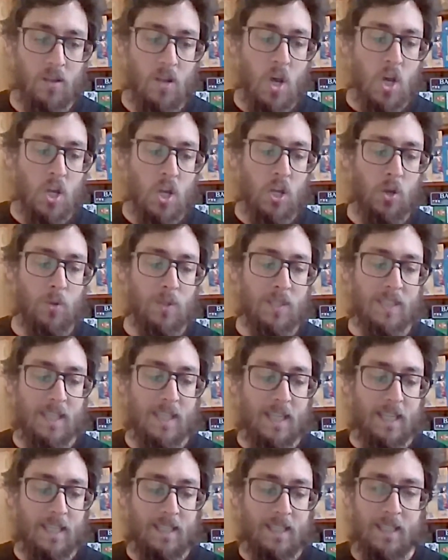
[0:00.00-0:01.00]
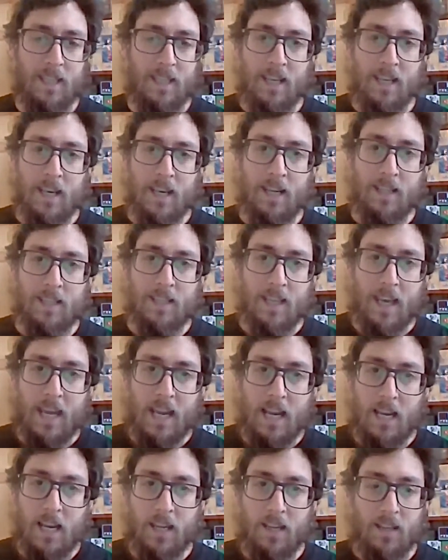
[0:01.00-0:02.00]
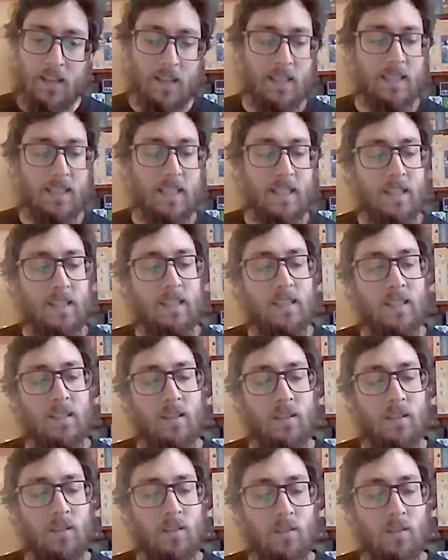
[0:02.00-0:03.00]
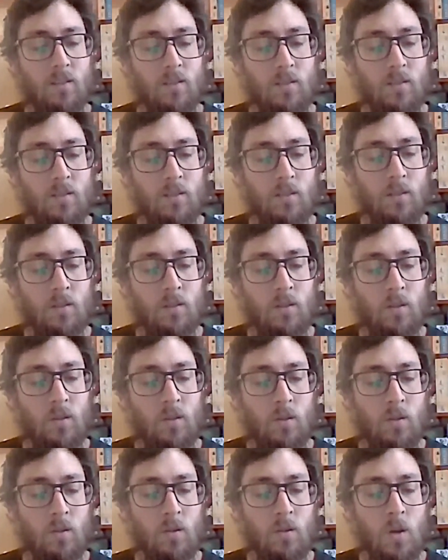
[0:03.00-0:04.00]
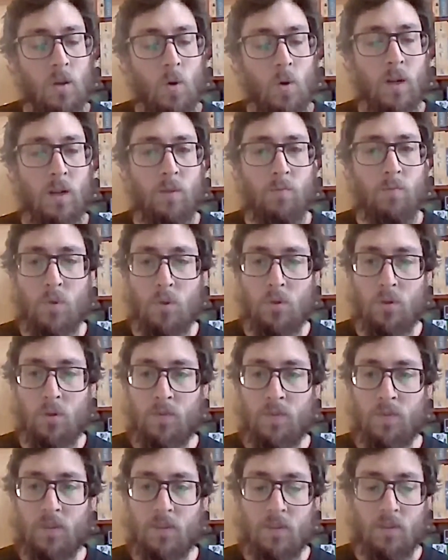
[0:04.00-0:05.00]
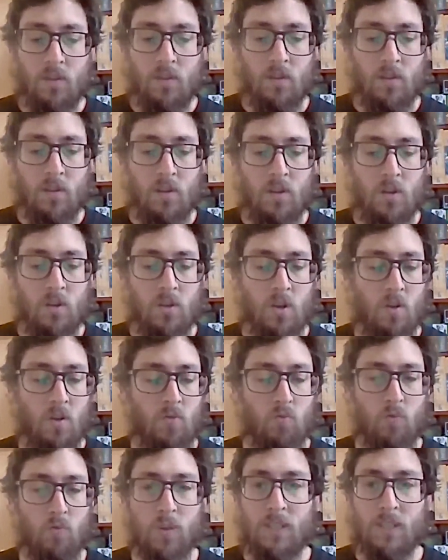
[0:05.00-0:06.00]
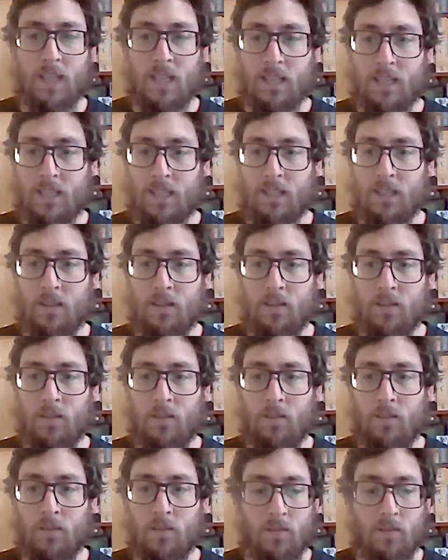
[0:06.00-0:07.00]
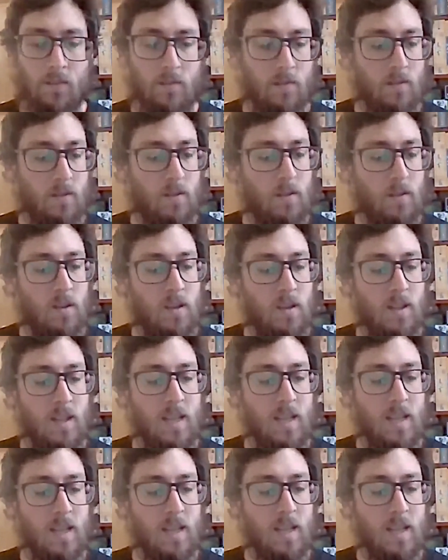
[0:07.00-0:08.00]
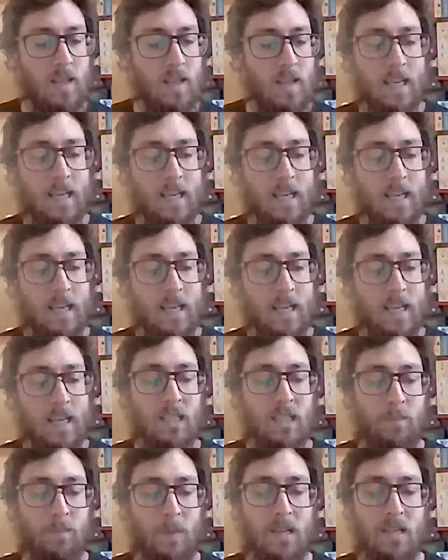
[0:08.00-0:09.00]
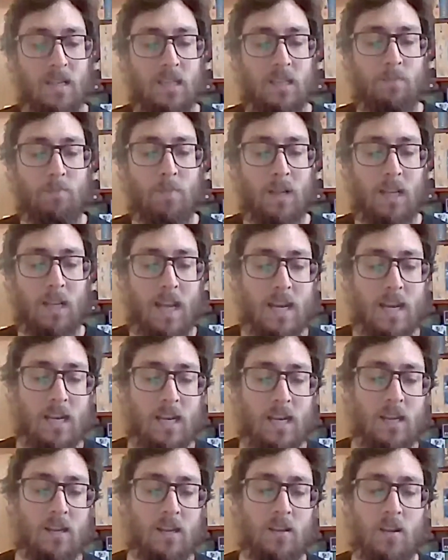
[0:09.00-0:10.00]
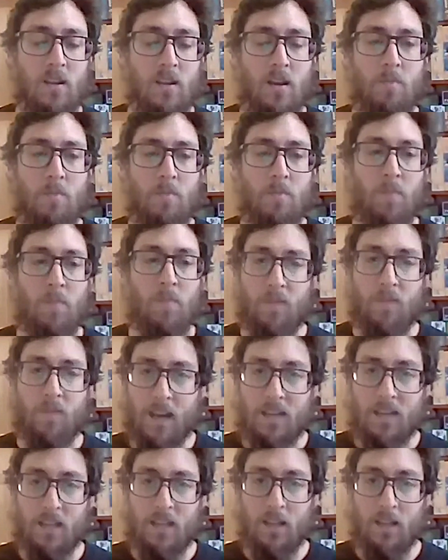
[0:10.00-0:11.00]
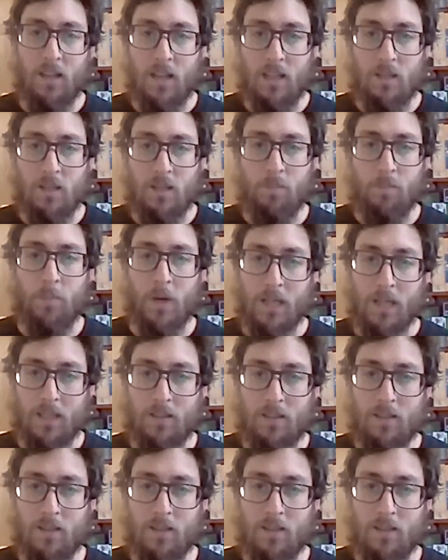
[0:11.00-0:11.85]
you cease in its alien eyes. When it moves, don't resist. The alligator has spent millennia perfecting its bite.